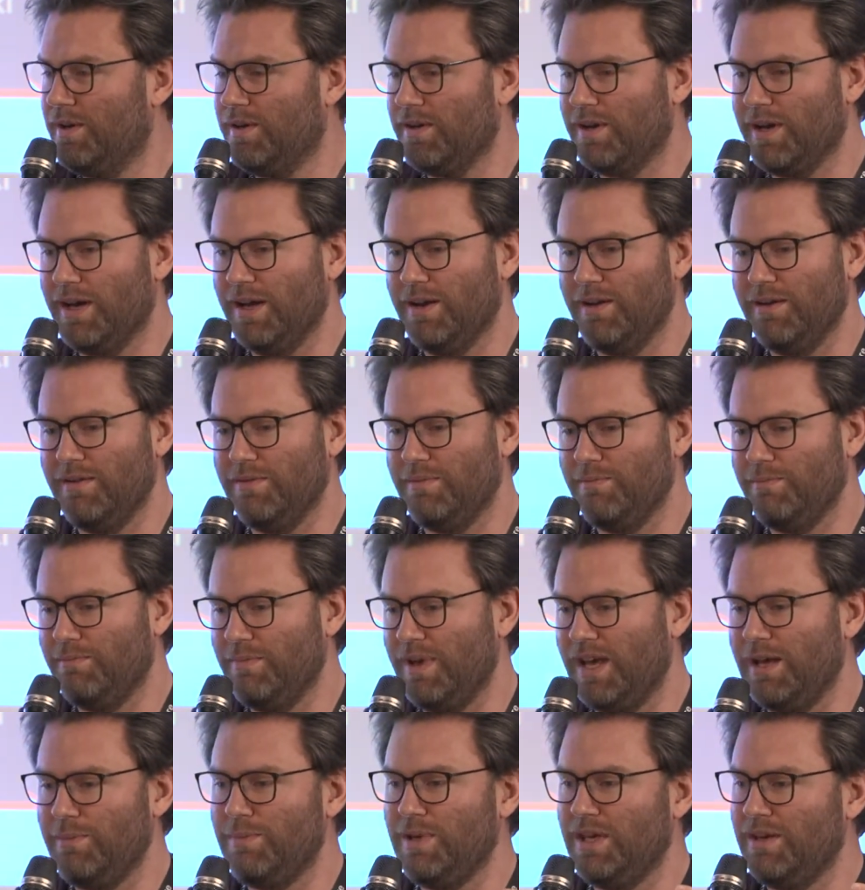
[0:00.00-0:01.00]
and
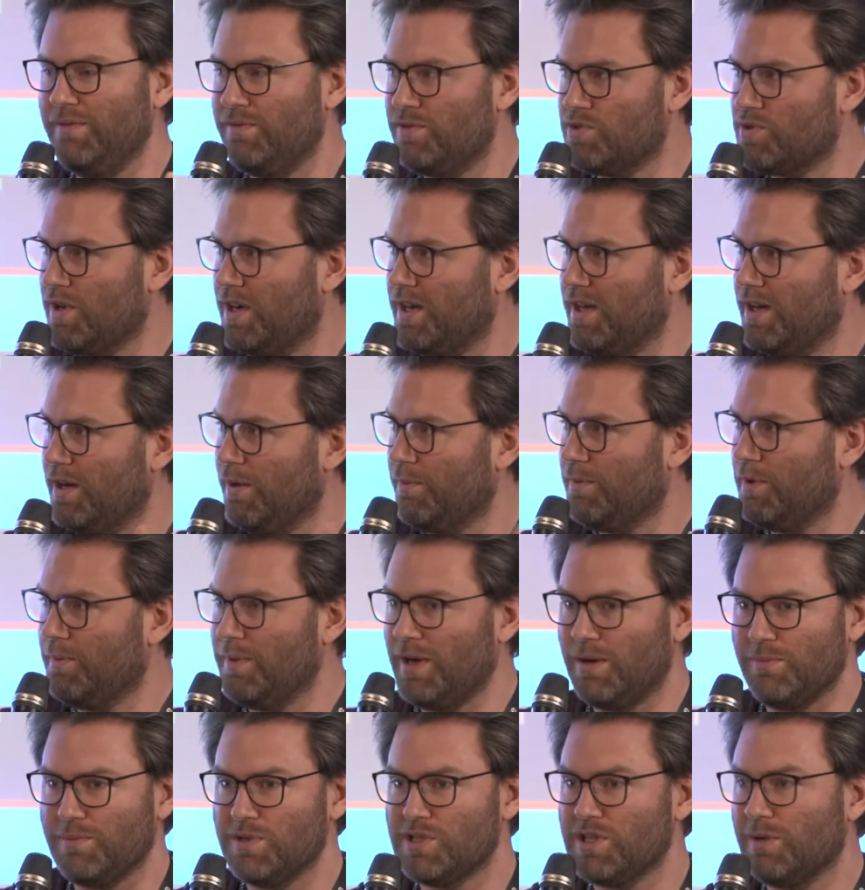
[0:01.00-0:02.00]
maybe even try to help them
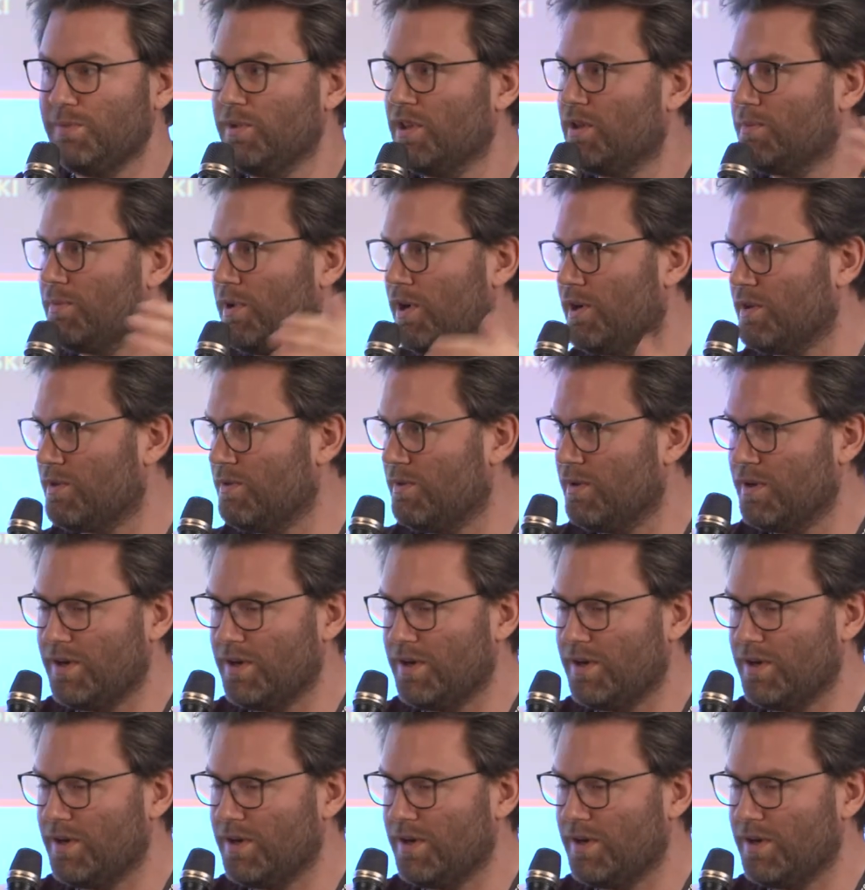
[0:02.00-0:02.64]
out with some other partner.